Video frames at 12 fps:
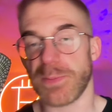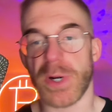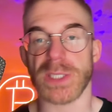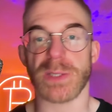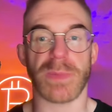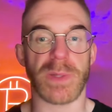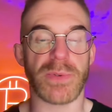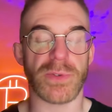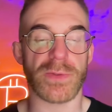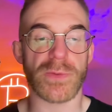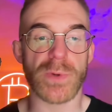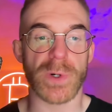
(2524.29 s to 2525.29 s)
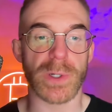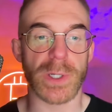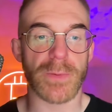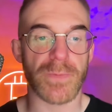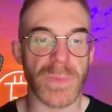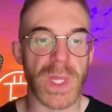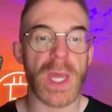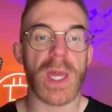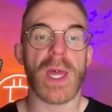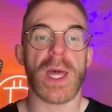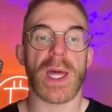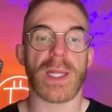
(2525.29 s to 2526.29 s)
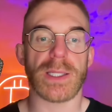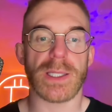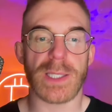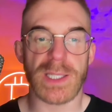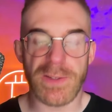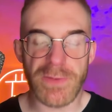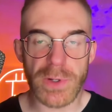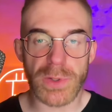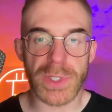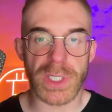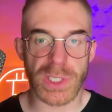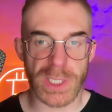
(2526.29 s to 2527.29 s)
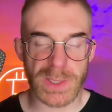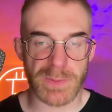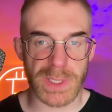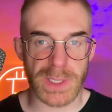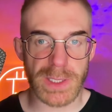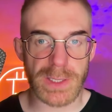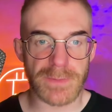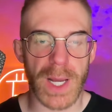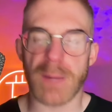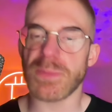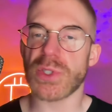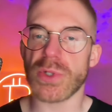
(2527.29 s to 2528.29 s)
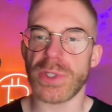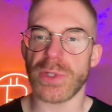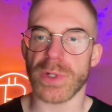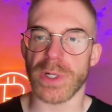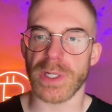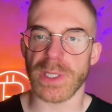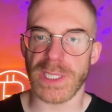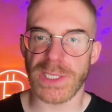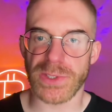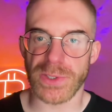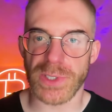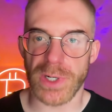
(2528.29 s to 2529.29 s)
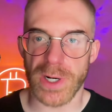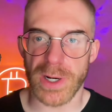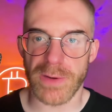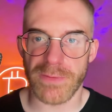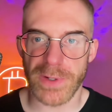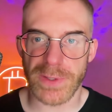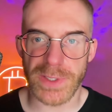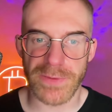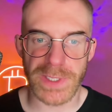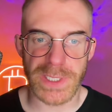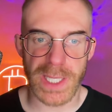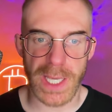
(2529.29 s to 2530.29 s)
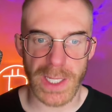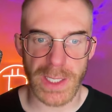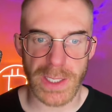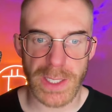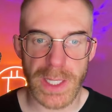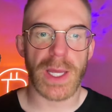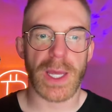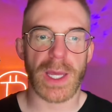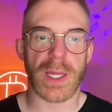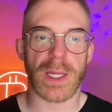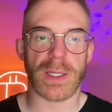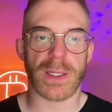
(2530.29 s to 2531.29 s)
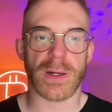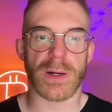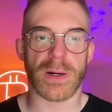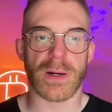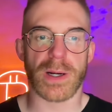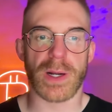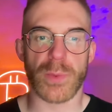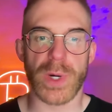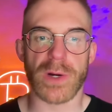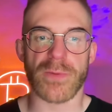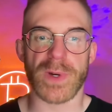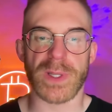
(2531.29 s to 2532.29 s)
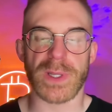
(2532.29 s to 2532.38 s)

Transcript: possibly proof of work. And the difficult adjustment, I'm sure your listeners are very sophisticated and are aware of what